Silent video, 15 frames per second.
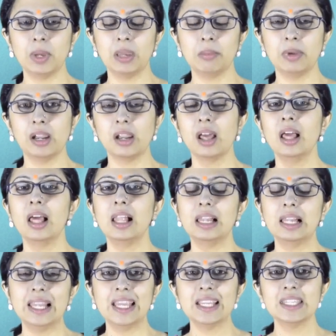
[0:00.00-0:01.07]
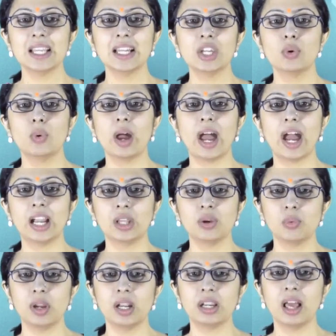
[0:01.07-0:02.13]
payment, leading to
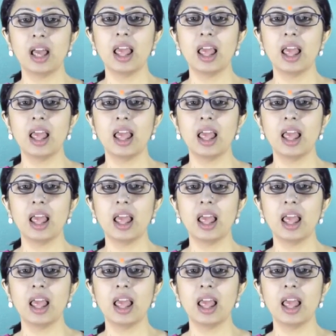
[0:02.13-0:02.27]
adequate